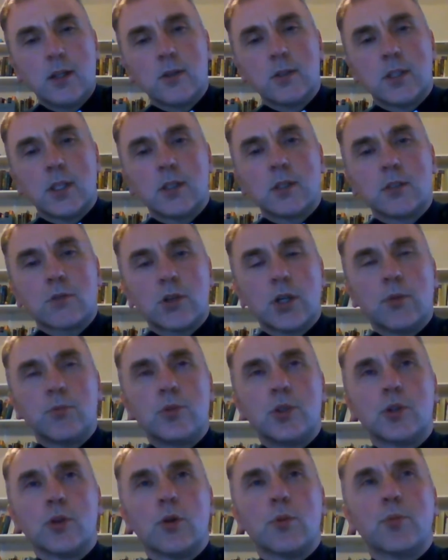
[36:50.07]
There's this
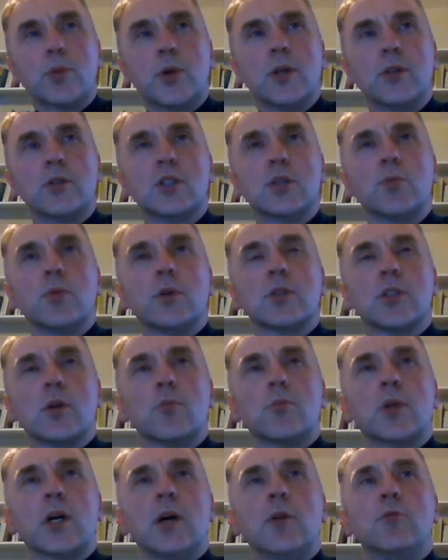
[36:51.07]
scriptural principle
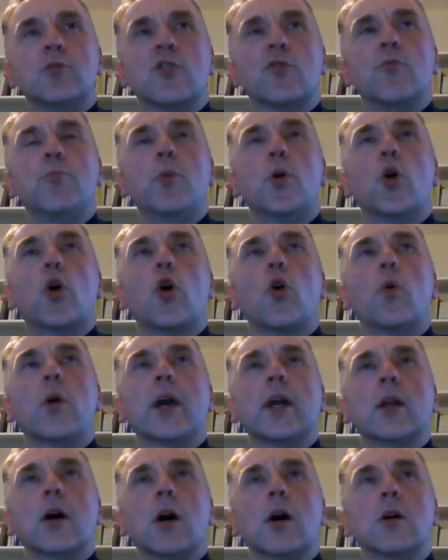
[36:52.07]
sometimes of
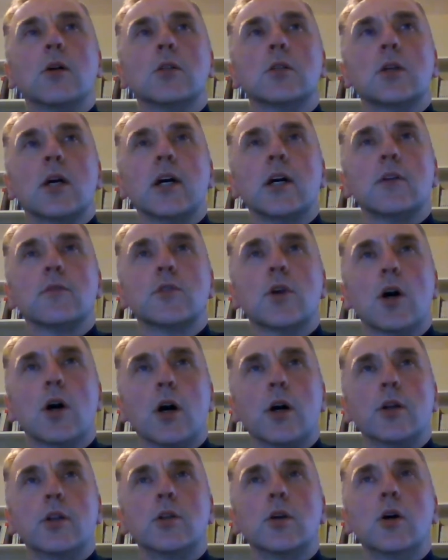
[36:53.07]
pouring ourselves
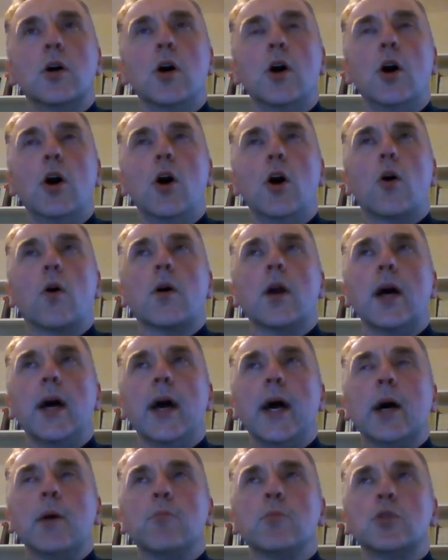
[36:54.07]
out, or
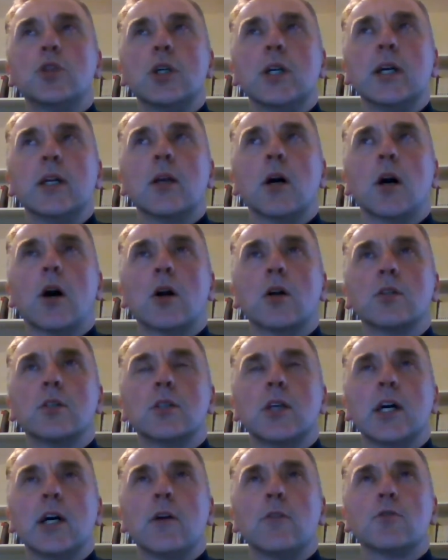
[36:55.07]
emptying
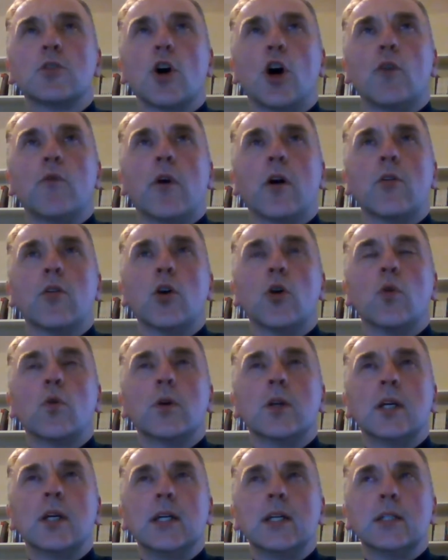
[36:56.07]
ourselves of our
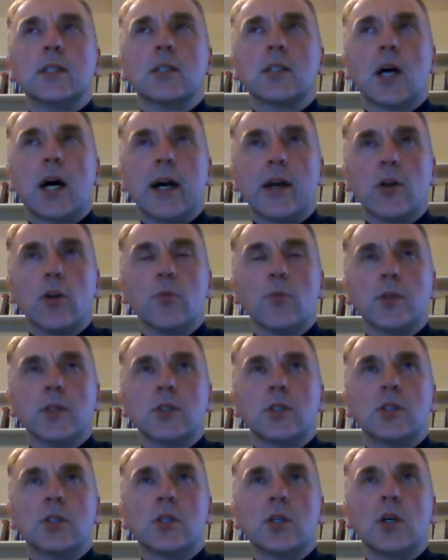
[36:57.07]
own
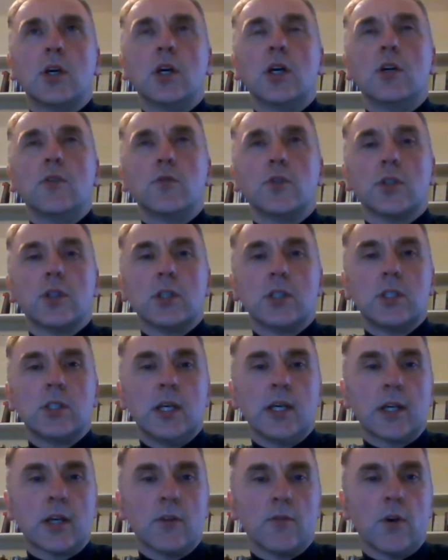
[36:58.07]
entitlements for the
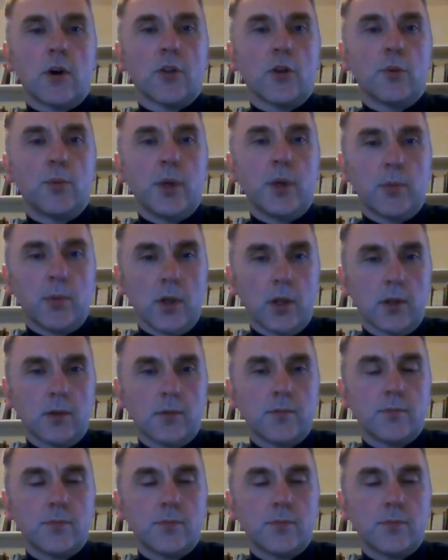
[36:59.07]
sake of other people.